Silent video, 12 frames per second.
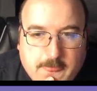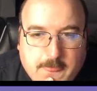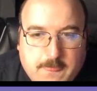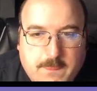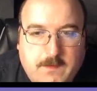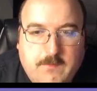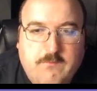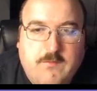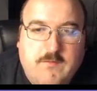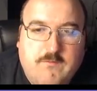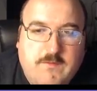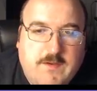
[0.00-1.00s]
And as you can
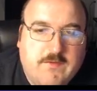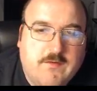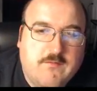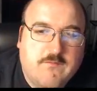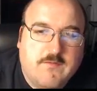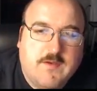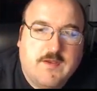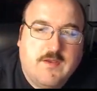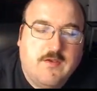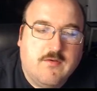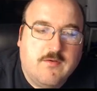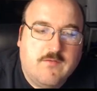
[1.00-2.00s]
see, there's like,
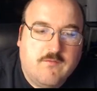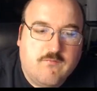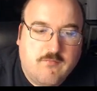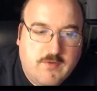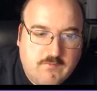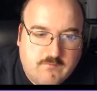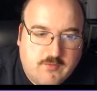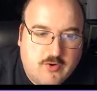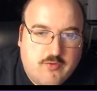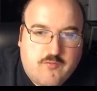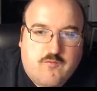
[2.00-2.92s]
there's research